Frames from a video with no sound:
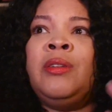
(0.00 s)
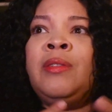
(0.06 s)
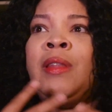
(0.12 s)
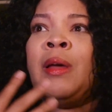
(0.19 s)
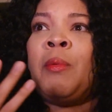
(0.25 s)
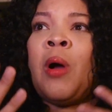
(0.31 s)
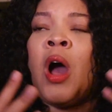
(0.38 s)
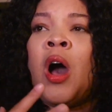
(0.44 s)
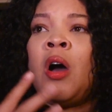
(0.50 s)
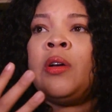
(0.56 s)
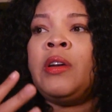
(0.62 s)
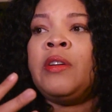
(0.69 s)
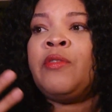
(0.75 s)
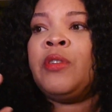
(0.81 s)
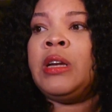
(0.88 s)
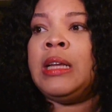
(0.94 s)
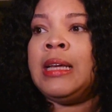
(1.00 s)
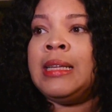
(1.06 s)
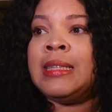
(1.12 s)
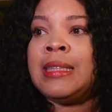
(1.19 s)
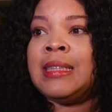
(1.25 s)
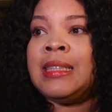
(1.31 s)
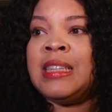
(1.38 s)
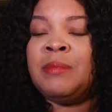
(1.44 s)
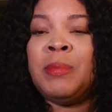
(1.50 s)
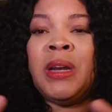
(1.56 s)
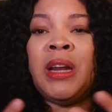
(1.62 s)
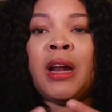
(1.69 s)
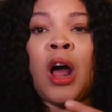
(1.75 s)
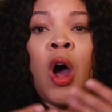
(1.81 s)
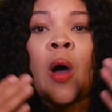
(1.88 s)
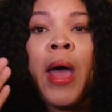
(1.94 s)
they were all different instances, but
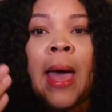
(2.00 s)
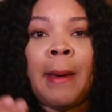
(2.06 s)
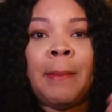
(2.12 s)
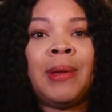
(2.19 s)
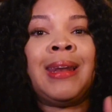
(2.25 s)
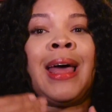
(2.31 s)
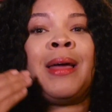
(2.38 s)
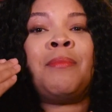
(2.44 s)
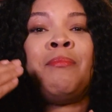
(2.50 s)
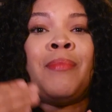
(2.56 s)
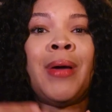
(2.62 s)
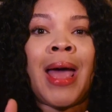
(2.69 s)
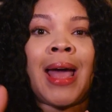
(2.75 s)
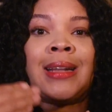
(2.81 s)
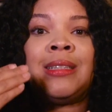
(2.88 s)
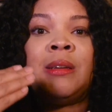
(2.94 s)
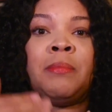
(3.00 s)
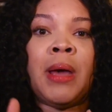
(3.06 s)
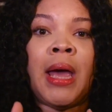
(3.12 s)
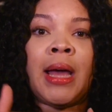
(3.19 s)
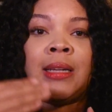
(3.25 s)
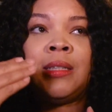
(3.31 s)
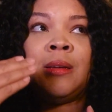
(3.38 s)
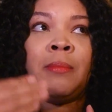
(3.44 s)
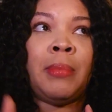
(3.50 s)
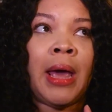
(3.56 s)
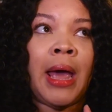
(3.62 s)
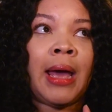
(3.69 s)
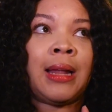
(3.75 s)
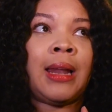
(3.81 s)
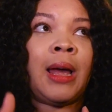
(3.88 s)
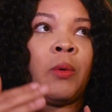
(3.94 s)
it all happened like back to back to
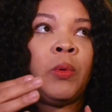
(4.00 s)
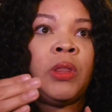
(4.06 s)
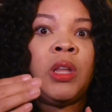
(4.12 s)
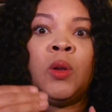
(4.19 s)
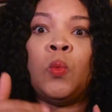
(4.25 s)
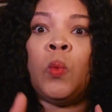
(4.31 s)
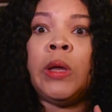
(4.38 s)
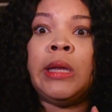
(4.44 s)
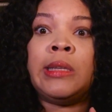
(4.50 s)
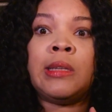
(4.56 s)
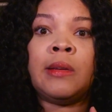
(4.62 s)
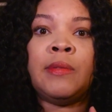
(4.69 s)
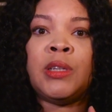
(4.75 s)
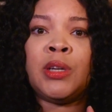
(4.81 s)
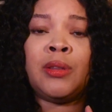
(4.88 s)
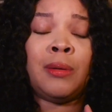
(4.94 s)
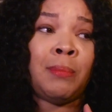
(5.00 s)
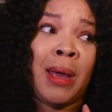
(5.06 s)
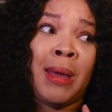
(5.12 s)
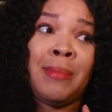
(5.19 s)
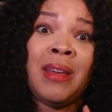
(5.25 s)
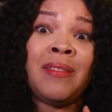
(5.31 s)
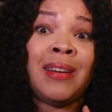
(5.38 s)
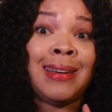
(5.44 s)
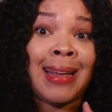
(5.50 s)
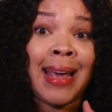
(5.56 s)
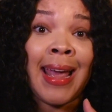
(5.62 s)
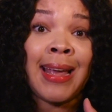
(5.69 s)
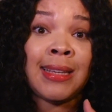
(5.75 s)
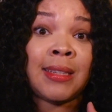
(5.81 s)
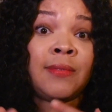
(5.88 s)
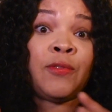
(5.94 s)
back, like within weeks of each other, maybe even
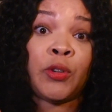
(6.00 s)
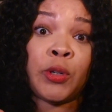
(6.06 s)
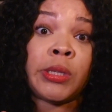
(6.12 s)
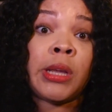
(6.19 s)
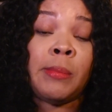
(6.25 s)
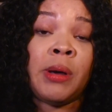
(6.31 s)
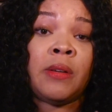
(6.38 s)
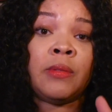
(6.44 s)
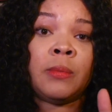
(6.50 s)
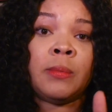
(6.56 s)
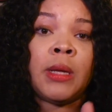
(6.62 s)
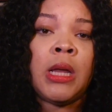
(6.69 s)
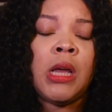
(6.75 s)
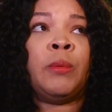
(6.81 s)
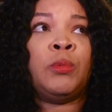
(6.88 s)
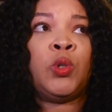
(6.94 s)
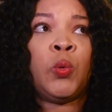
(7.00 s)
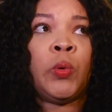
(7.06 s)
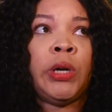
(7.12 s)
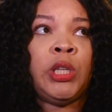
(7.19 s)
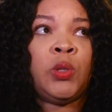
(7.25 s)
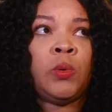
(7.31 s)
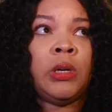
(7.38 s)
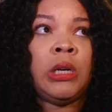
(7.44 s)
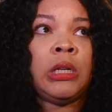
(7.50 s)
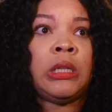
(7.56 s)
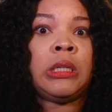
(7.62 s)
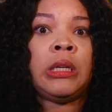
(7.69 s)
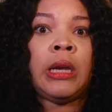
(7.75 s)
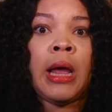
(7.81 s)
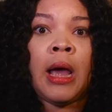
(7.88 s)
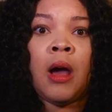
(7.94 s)
days for some of them. From 2020
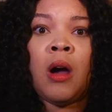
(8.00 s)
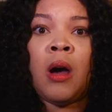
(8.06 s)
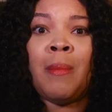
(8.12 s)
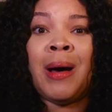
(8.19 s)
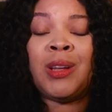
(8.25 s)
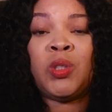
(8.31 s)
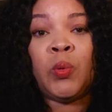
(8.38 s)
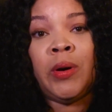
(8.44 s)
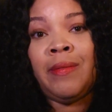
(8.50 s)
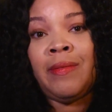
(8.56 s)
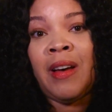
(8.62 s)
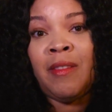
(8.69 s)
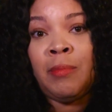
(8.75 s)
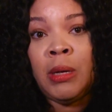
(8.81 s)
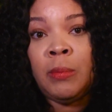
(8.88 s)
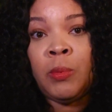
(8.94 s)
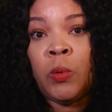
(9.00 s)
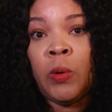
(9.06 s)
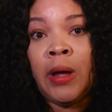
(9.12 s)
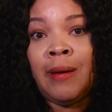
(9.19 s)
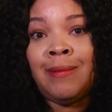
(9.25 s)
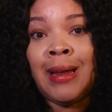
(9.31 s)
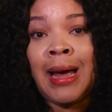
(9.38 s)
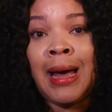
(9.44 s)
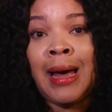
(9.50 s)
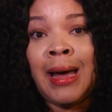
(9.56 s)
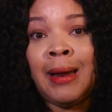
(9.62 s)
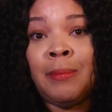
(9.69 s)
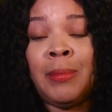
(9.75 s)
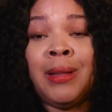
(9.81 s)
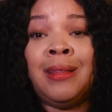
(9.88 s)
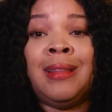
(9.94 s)
to now, about 25 people have
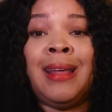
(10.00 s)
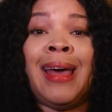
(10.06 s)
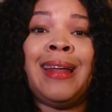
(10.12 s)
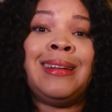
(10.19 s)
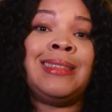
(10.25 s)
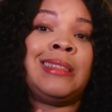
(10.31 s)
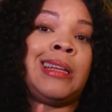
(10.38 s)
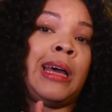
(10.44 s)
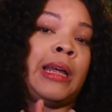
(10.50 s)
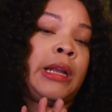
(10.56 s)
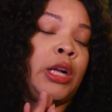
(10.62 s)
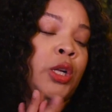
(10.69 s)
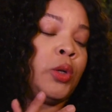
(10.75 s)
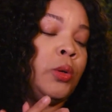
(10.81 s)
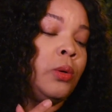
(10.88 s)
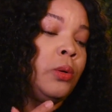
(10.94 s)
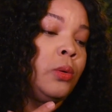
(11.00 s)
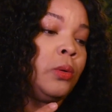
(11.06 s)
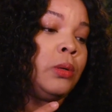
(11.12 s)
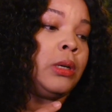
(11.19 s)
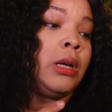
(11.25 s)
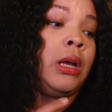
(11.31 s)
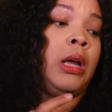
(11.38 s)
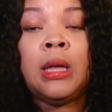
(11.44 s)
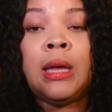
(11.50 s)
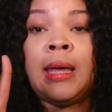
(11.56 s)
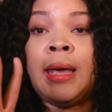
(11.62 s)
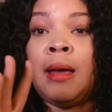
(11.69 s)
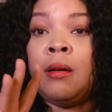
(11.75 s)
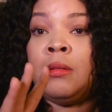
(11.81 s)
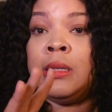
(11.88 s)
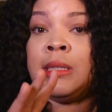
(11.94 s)
died, but that does not include the
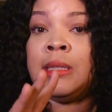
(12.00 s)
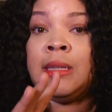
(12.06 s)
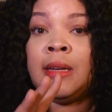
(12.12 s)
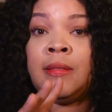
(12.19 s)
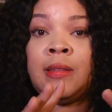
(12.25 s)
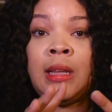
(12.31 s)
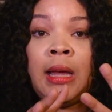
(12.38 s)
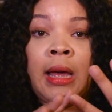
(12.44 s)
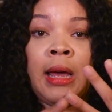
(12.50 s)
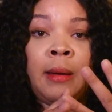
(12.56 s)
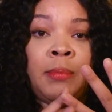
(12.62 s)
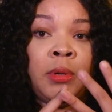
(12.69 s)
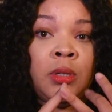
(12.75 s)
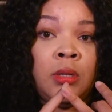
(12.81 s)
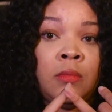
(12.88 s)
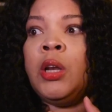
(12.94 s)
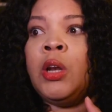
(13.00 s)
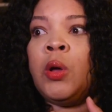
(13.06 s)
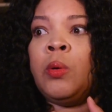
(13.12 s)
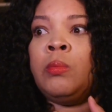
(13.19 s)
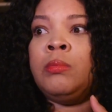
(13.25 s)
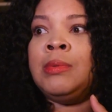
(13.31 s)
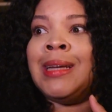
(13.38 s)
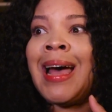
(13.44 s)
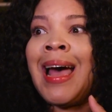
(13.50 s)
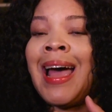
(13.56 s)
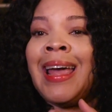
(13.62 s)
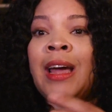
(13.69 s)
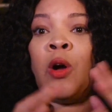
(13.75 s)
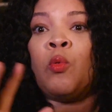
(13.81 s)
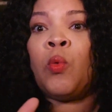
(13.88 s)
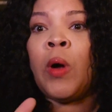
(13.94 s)
countless deaths that happened, you know,
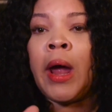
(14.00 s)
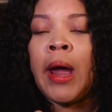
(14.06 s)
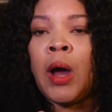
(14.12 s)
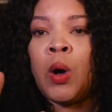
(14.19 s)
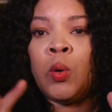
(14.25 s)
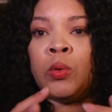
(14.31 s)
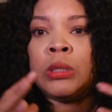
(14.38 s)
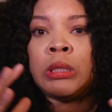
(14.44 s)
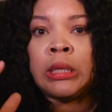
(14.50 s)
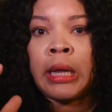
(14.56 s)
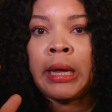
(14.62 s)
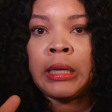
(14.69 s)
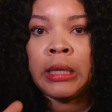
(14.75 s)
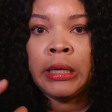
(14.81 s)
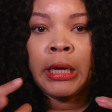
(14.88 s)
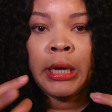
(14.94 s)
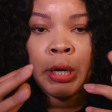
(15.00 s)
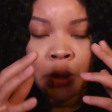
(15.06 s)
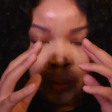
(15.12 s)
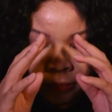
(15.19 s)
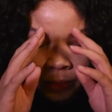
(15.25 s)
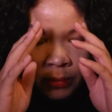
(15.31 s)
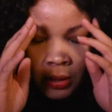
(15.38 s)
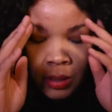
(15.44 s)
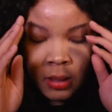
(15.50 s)
dying around Lake Lanier